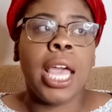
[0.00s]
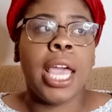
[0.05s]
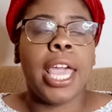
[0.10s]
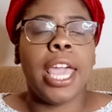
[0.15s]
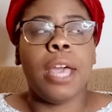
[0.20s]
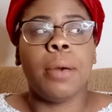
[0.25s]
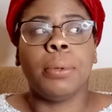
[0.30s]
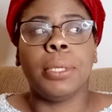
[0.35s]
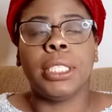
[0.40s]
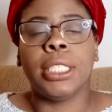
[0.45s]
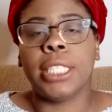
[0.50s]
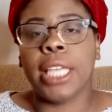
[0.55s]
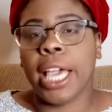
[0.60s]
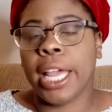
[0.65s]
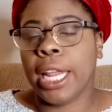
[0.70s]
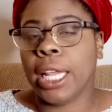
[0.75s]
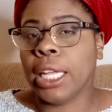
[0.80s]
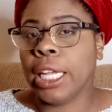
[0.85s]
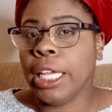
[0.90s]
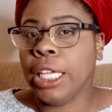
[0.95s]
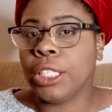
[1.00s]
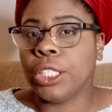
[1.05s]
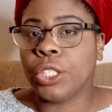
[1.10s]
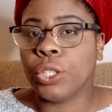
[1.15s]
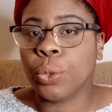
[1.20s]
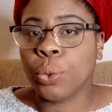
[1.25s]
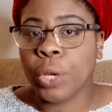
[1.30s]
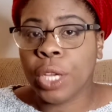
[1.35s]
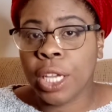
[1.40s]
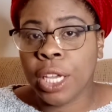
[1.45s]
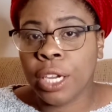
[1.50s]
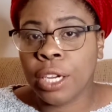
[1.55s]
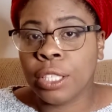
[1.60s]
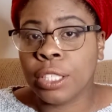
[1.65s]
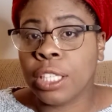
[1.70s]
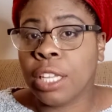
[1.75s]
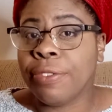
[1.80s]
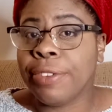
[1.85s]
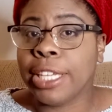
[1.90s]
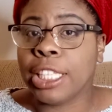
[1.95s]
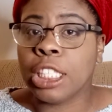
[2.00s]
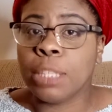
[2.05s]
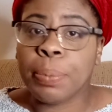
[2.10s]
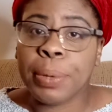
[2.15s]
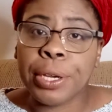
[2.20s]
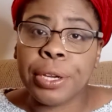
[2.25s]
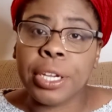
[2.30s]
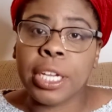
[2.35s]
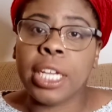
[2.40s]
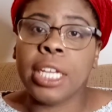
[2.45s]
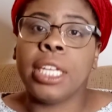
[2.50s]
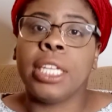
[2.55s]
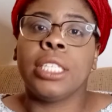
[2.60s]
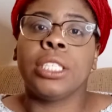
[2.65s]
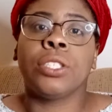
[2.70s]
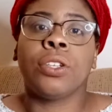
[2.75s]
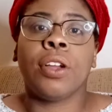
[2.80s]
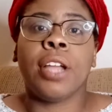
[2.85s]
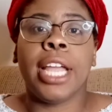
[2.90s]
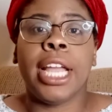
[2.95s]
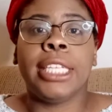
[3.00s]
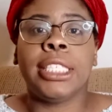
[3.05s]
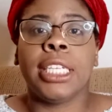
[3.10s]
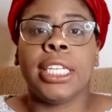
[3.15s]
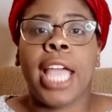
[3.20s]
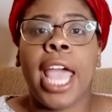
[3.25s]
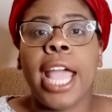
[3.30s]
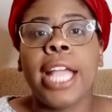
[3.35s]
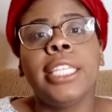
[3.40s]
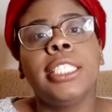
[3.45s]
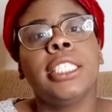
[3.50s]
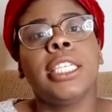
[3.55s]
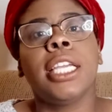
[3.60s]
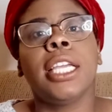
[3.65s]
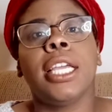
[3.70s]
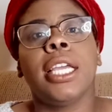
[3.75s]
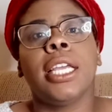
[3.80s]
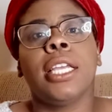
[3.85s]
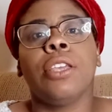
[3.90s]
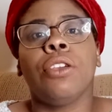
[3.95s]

It was saying at least 3 years of experience or education,